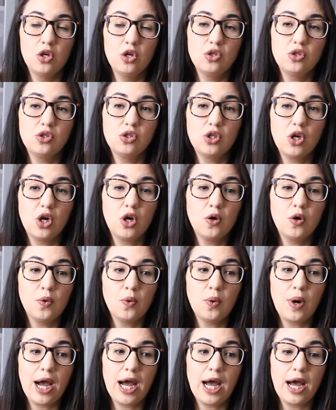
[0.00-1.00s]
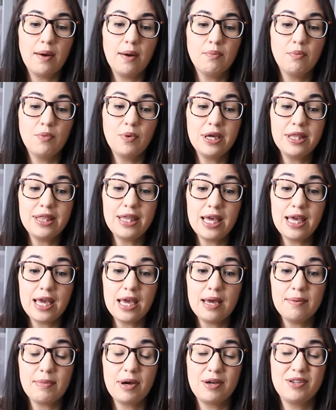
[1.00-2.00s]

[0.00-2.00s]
So with him,